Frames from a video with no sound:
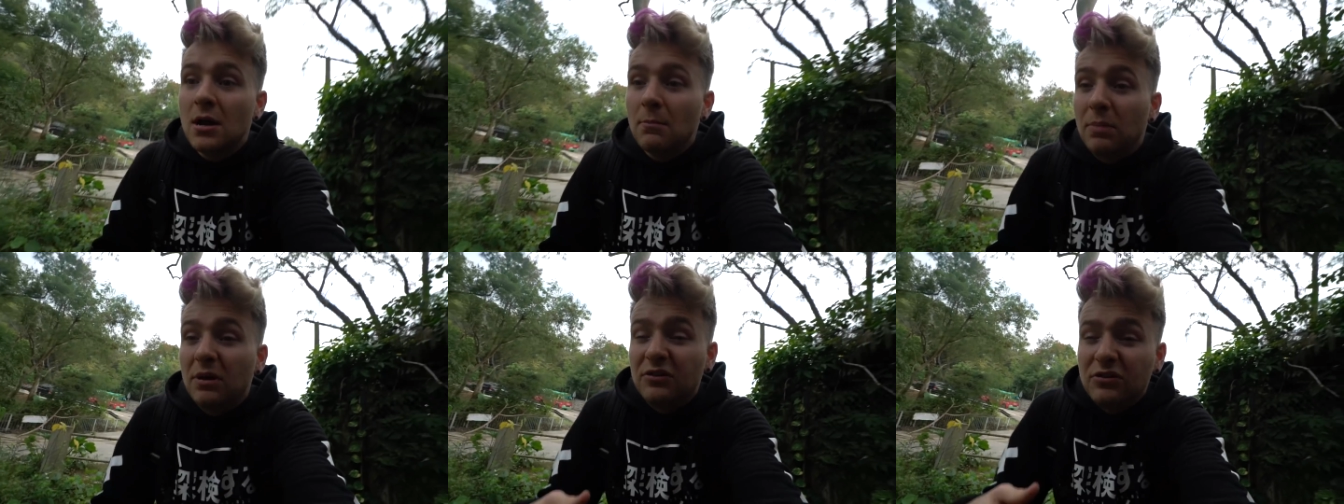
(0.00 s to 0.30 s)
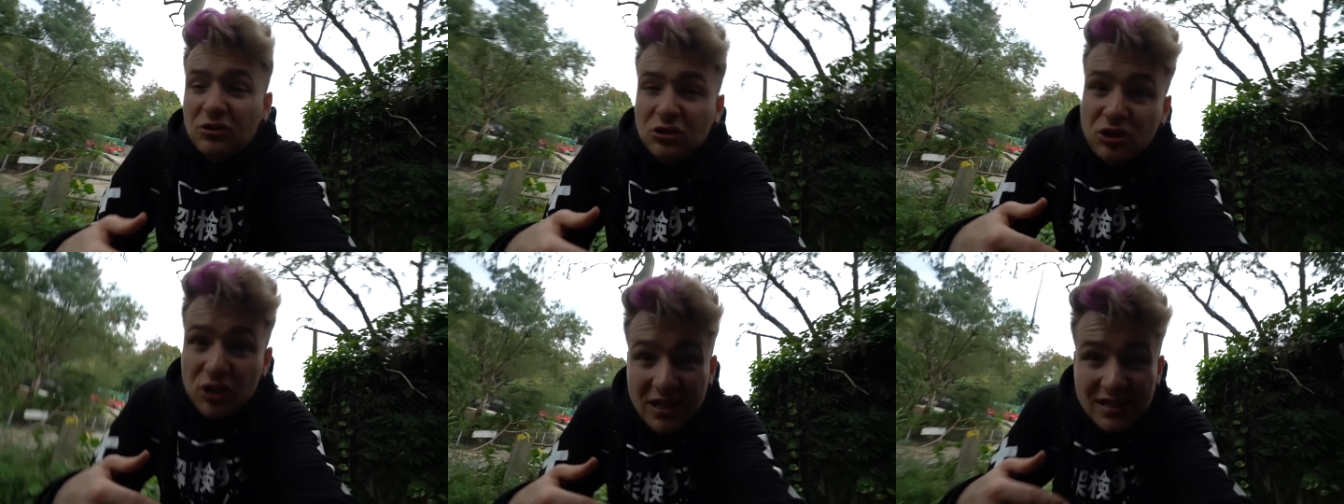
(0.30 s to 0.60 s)
But
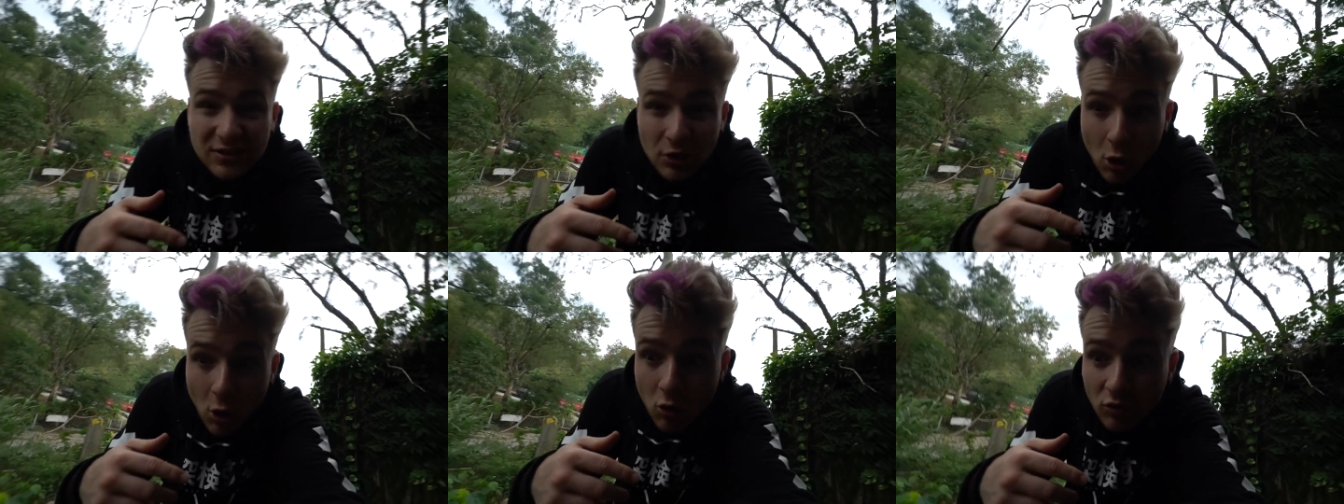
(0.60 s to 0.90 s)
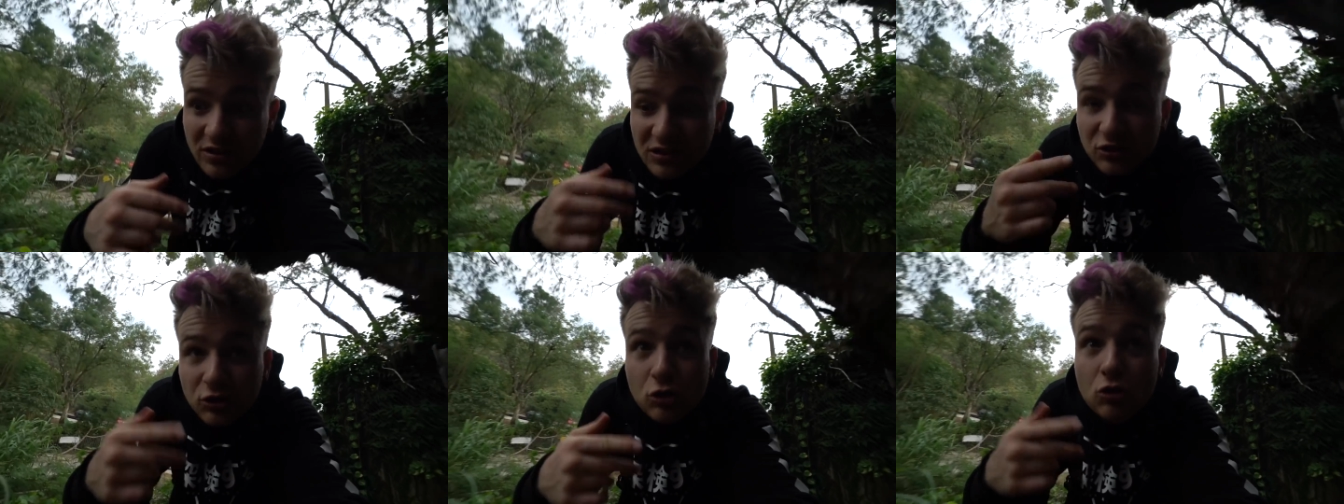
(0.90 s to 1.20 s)
just
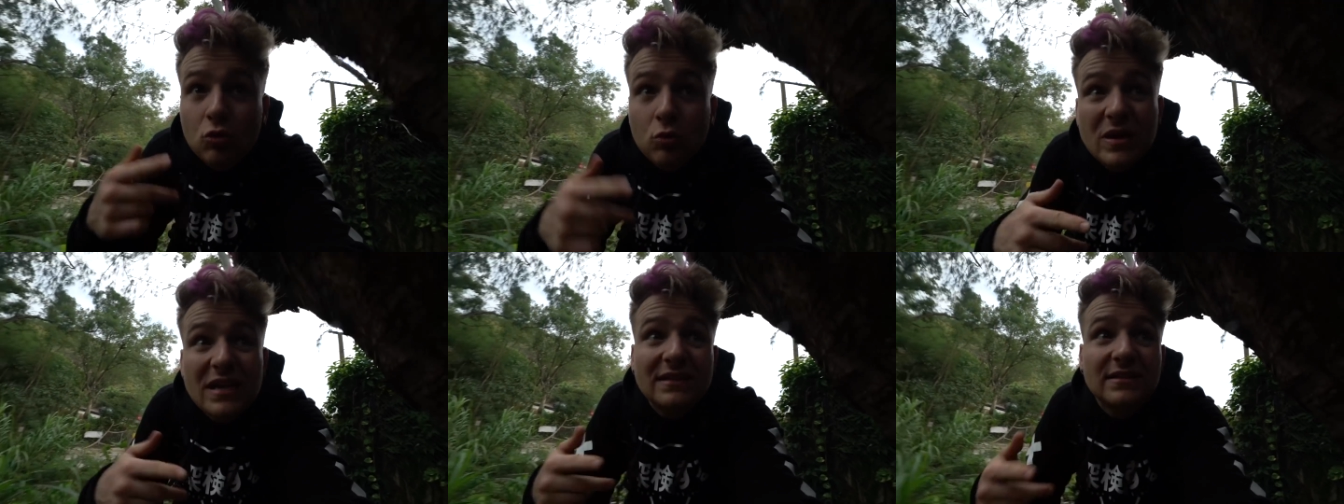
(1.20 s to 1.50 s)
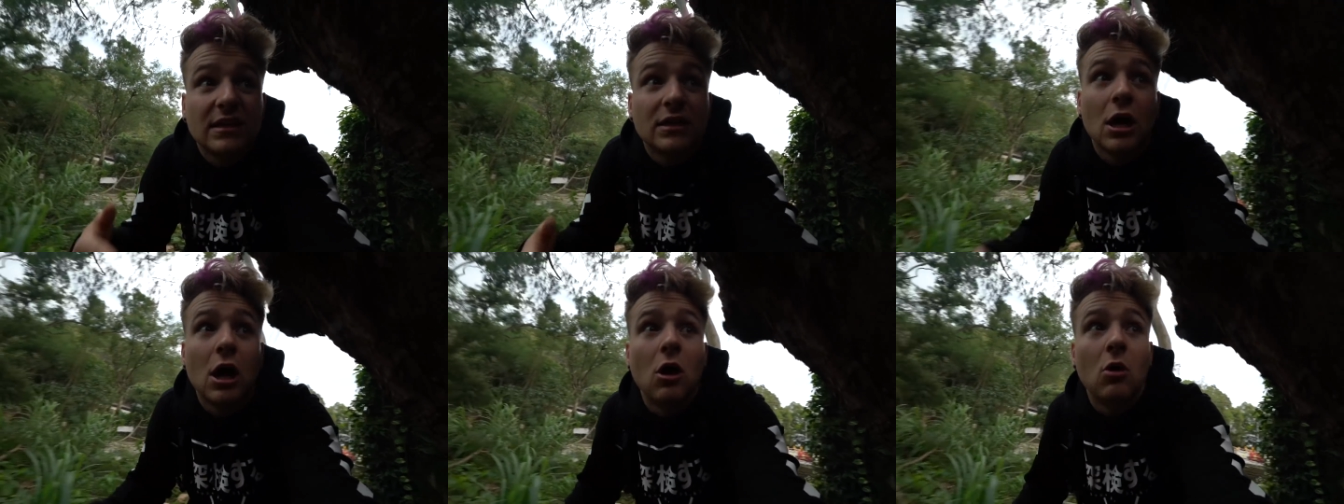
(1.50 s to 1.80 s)
only 2
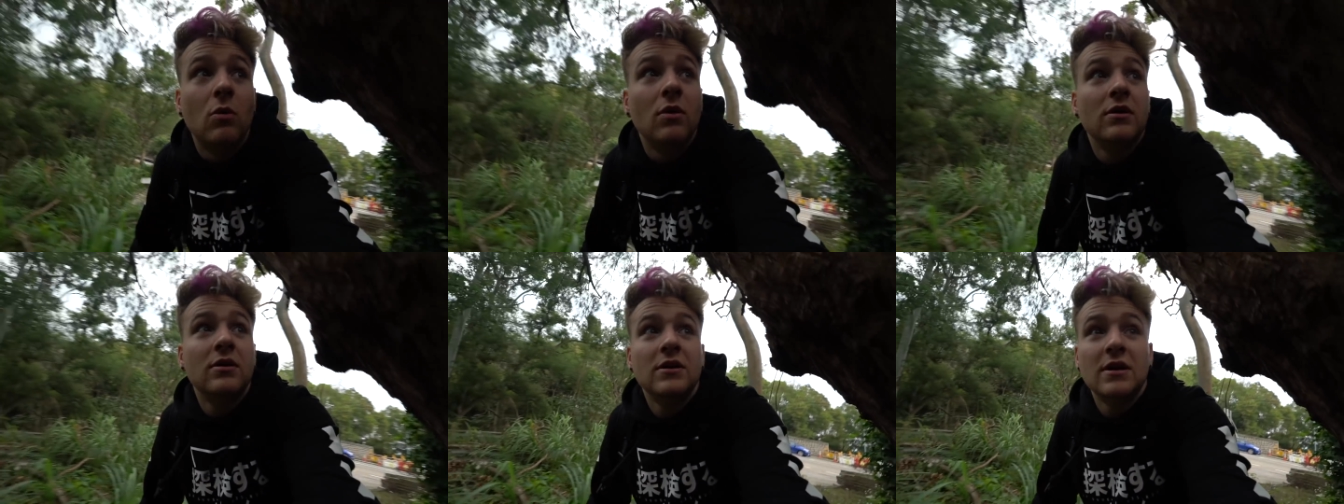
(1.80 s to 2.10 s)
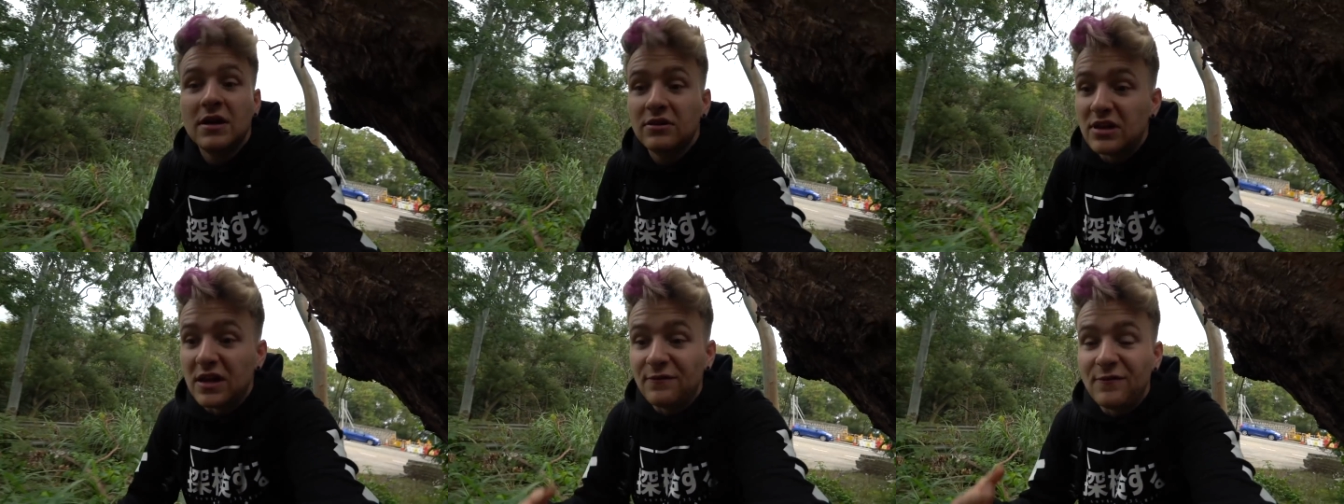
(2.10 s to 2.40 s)
weeks ago,
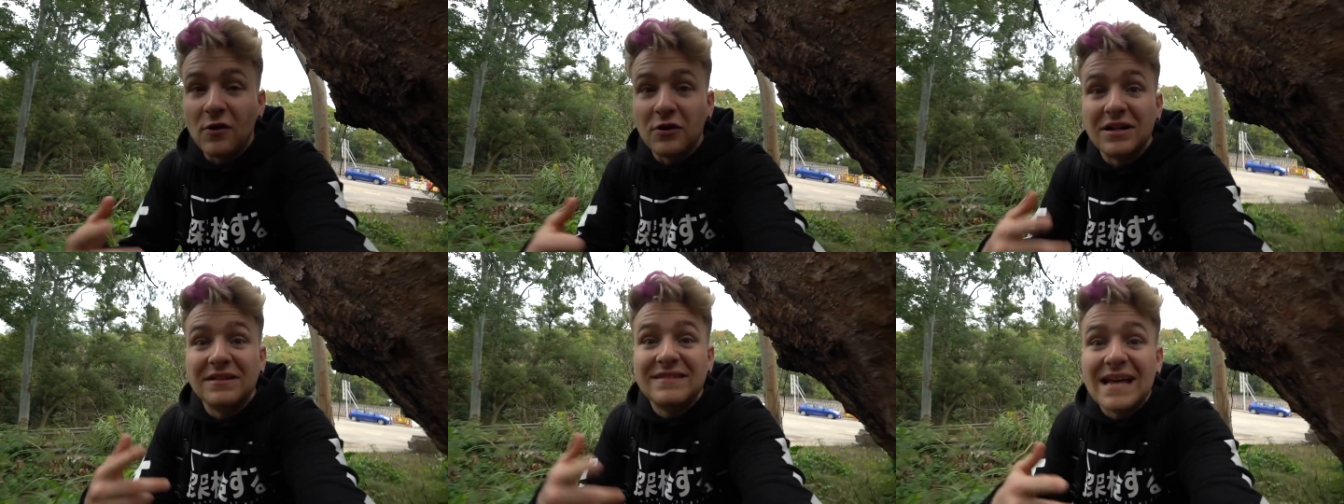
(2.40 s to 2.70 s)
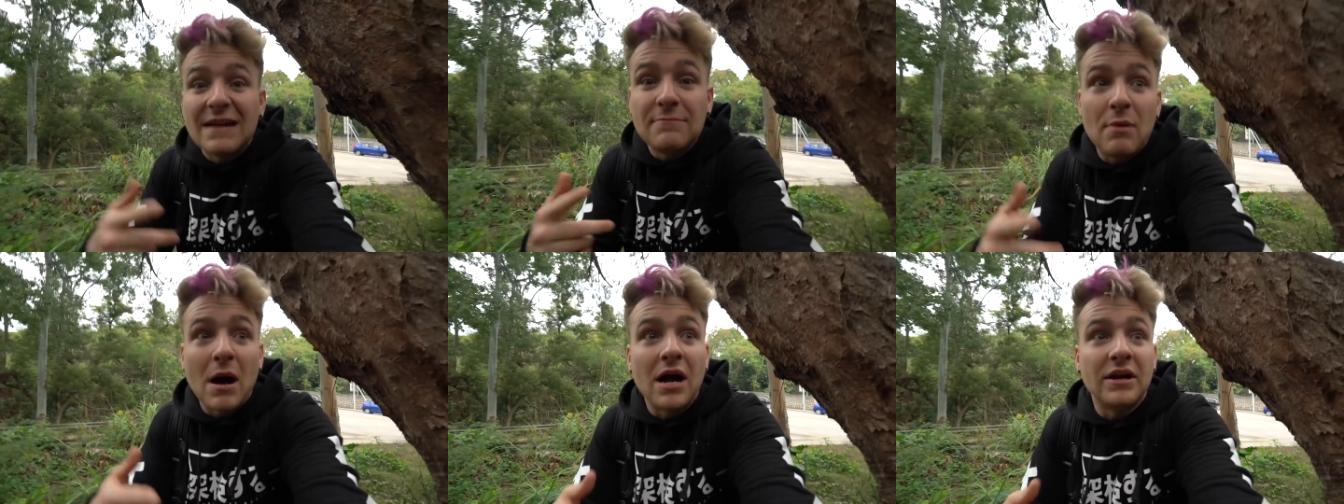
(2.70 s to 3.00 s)
they found a
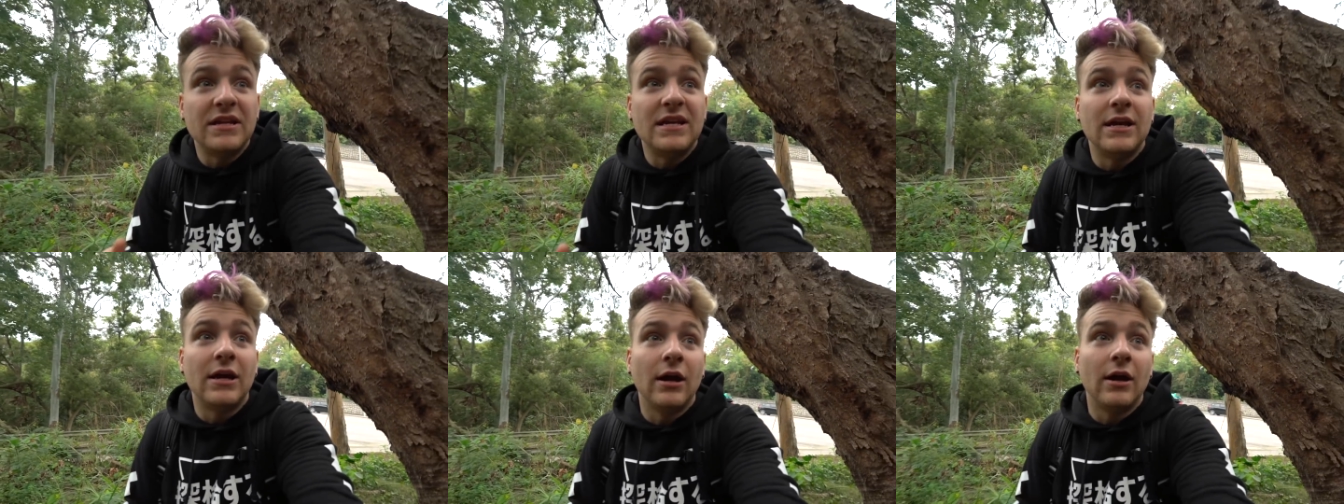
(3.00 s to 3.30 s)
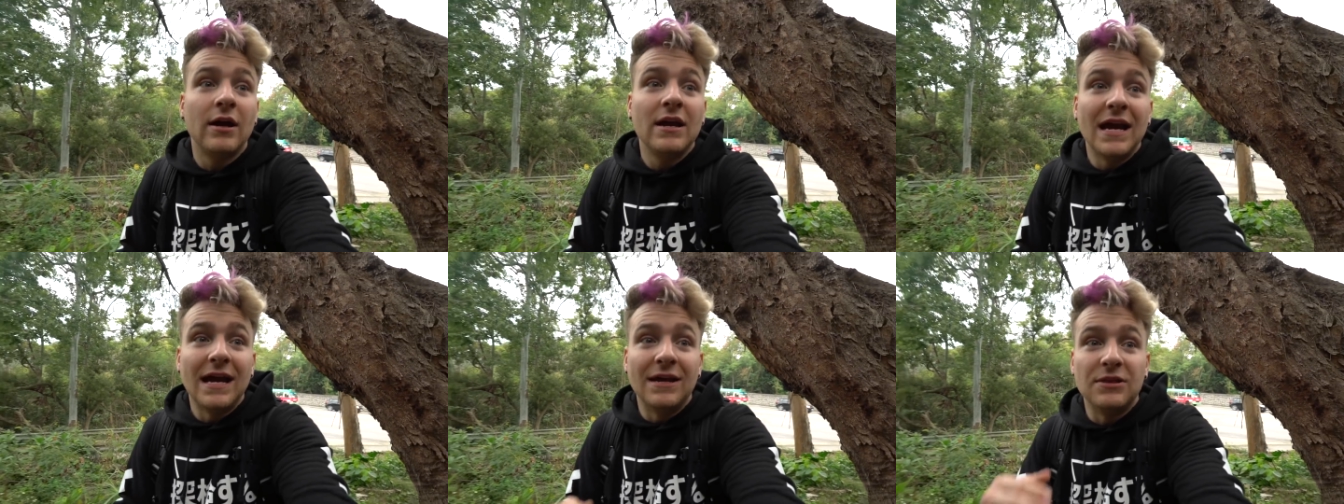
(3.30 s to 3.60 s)
dead body
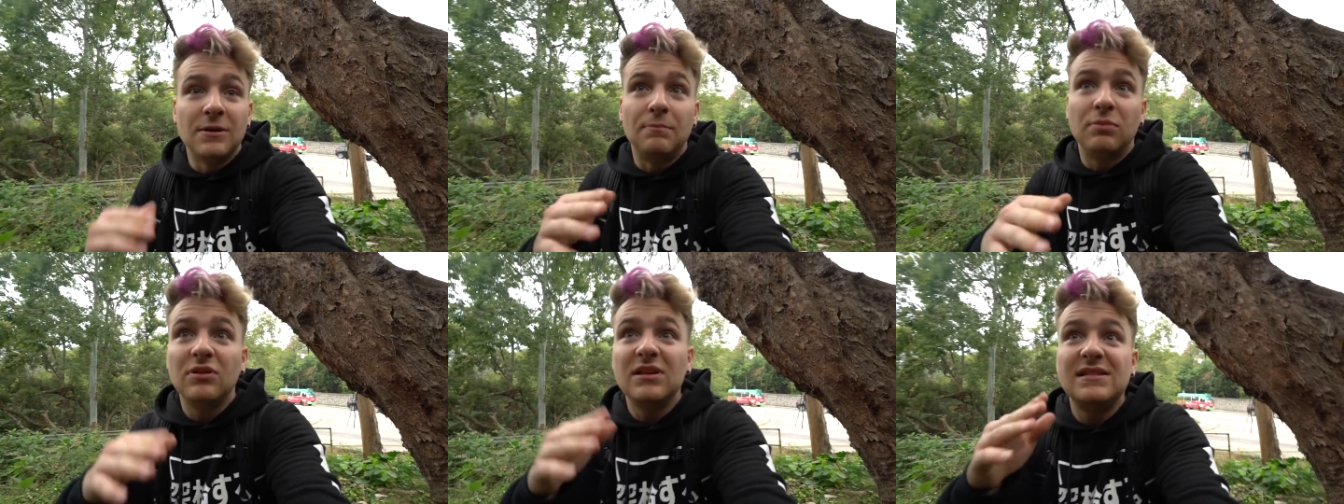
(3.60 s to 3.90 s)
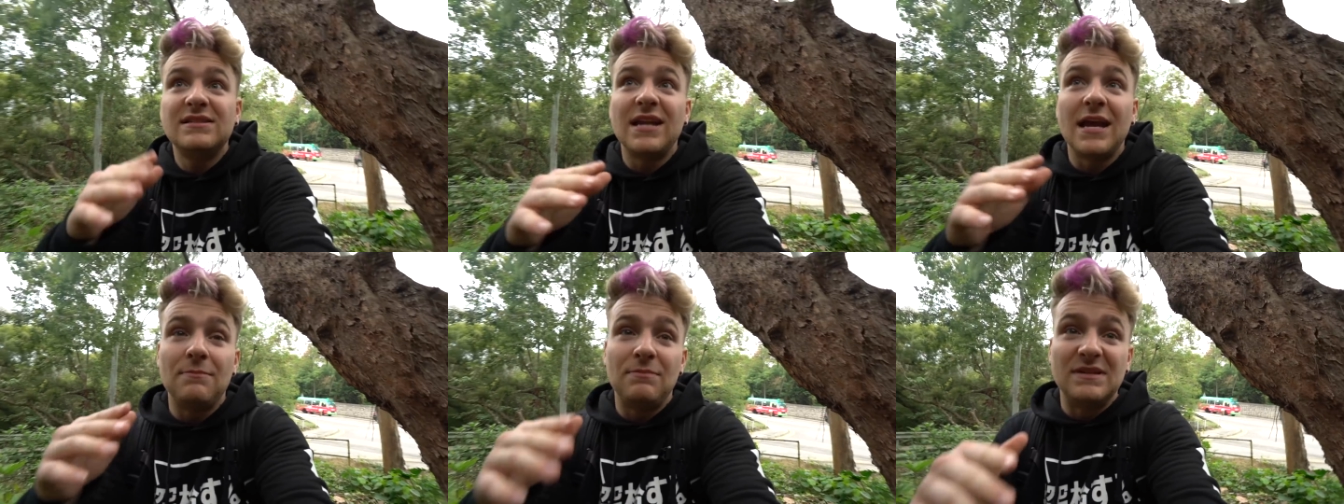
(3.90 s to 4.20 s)
here, and the
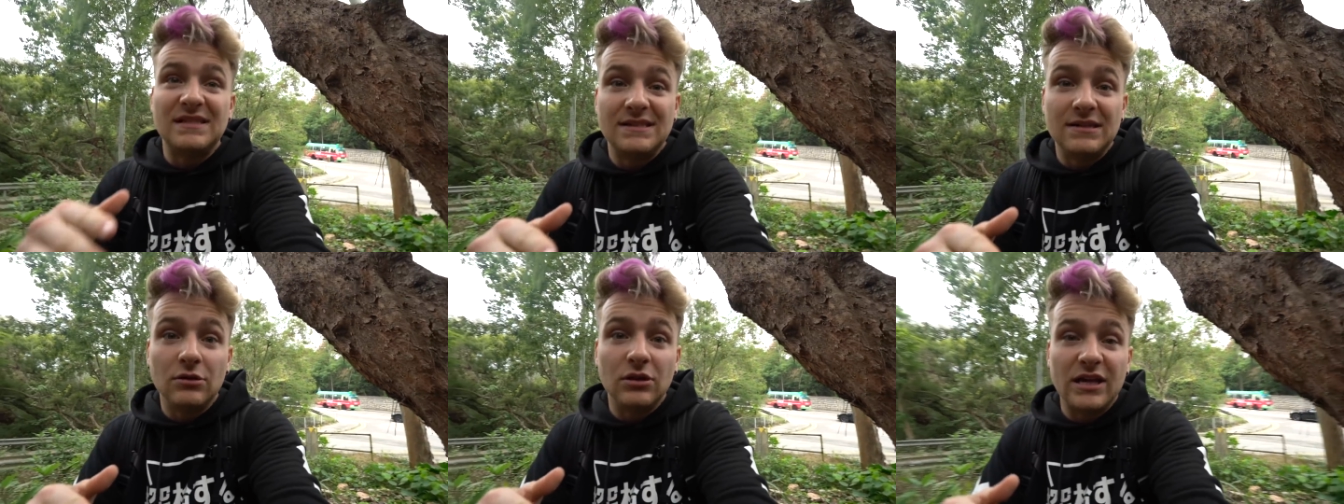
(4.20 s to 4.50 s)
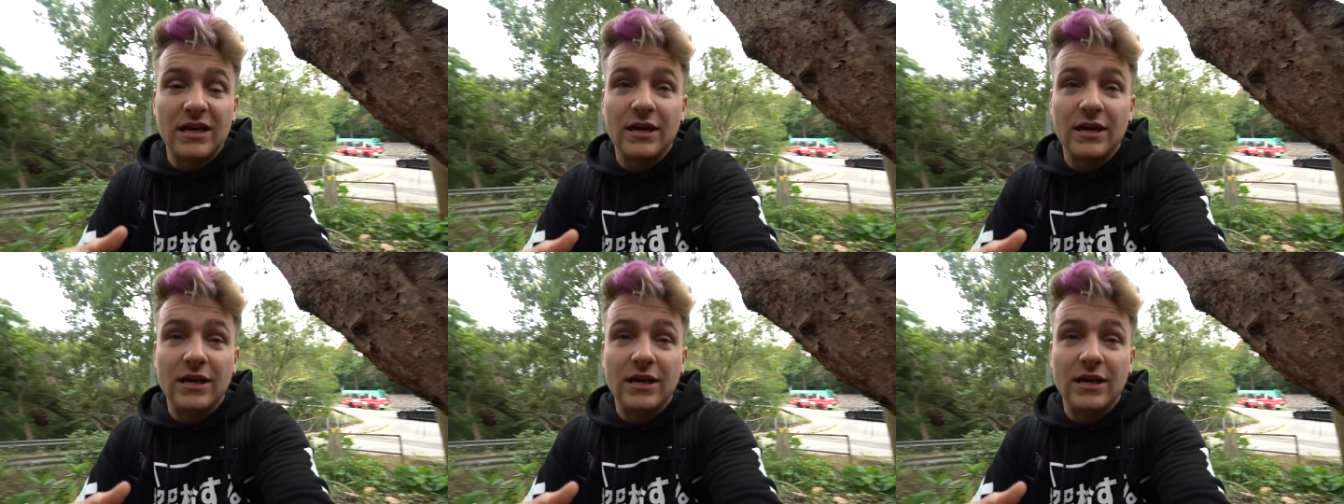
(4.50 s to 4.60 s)
police tape is still